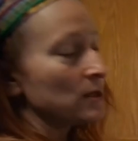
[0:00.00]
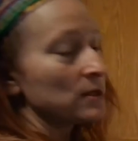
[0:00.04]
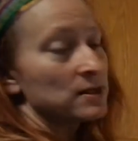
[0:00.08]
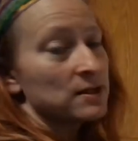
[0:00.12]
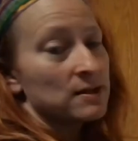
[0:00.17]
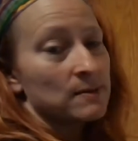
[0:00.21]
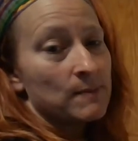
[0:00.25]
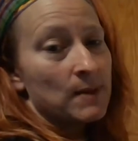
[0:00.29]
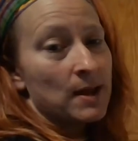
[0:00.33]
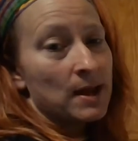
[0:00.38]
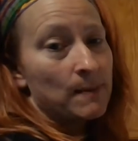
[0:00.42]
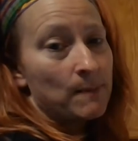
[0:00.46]
to
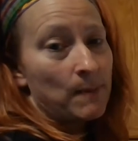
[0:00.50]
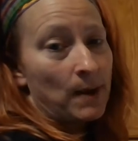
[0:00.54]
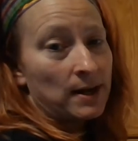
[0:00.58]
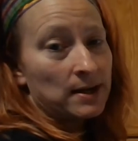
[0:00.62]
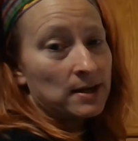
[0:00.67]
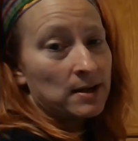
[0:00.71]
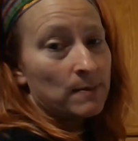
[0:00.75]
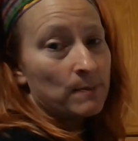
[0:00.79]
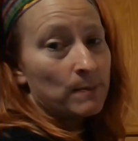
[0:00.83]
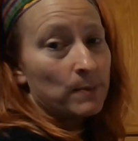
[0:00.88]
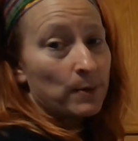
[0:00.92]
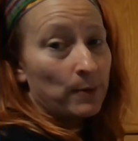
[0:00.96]
make my
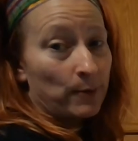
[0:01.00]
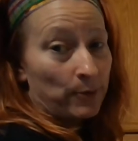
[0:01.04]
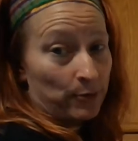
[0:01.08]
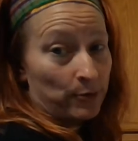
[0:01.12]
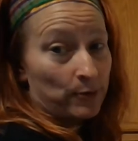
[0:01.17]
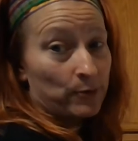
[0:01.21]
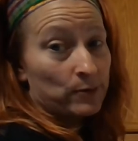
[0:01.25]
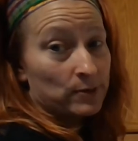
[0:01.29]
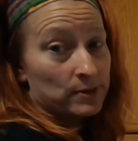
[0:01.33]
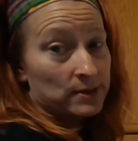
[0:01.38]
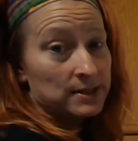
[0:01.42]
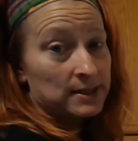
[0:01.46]
number
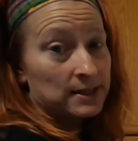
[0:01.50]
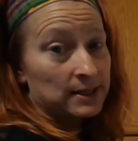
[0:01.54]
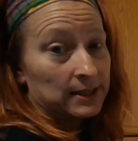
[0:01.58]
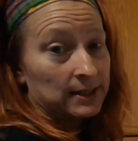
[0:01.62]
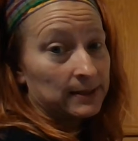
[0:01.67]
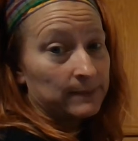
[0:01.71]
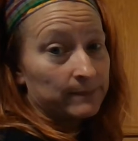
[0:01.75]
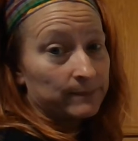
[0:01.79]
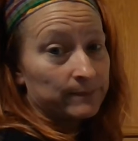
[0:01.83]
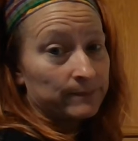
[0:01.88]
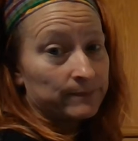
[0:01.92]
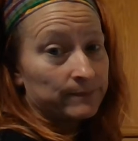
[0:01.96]
13.